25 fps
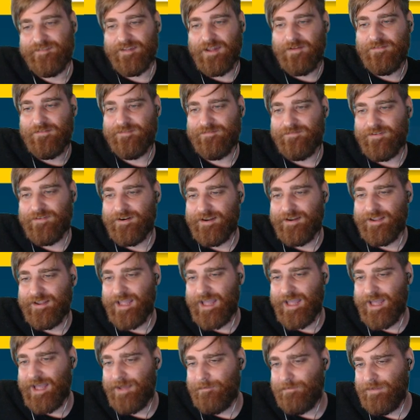I was very
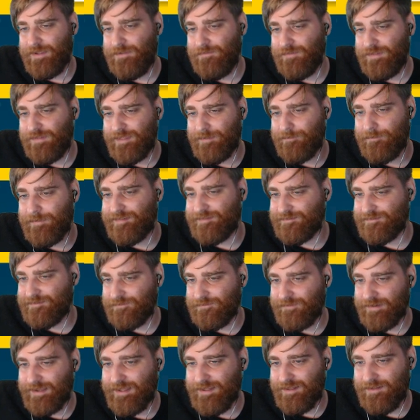happy with them as
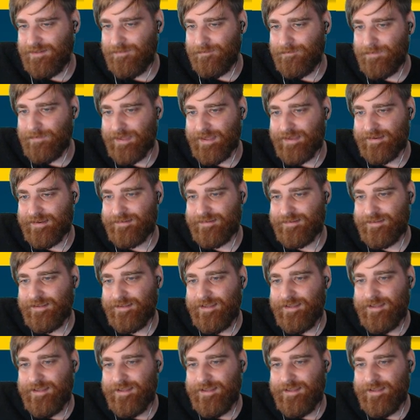well, but